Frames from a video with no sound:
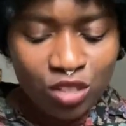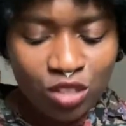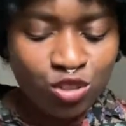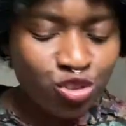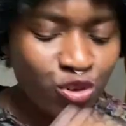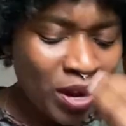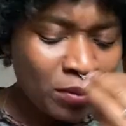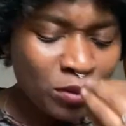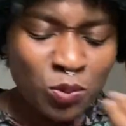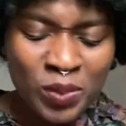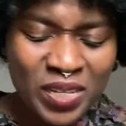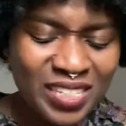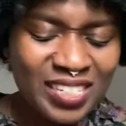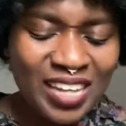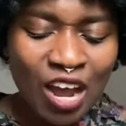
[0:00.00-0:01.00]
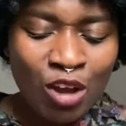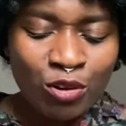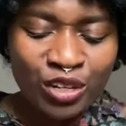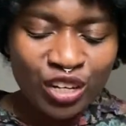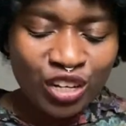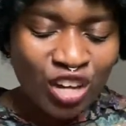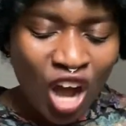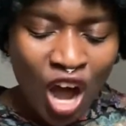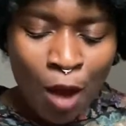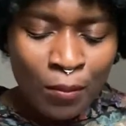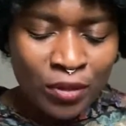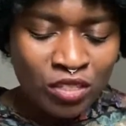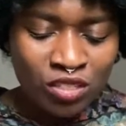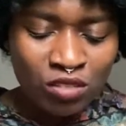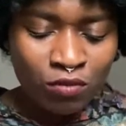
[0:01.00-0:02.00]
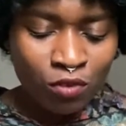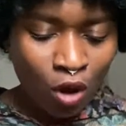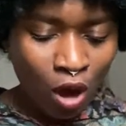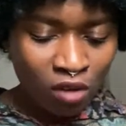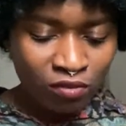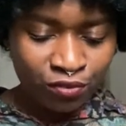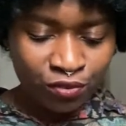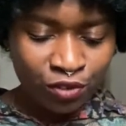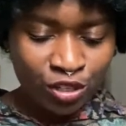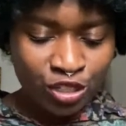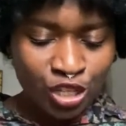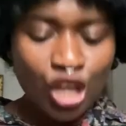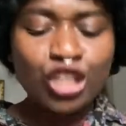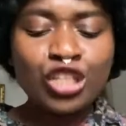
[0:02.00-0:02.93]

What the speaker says: Draped me down in garments of comfort.